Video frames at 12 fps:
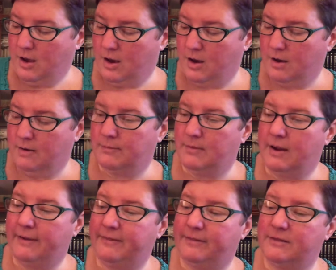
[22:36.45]

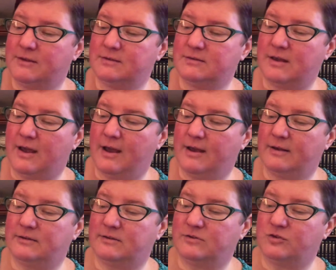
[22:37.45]
and this
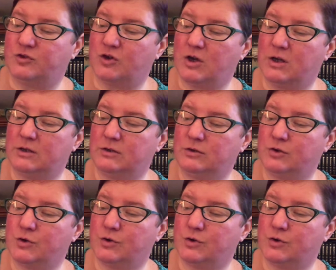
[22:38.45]
has John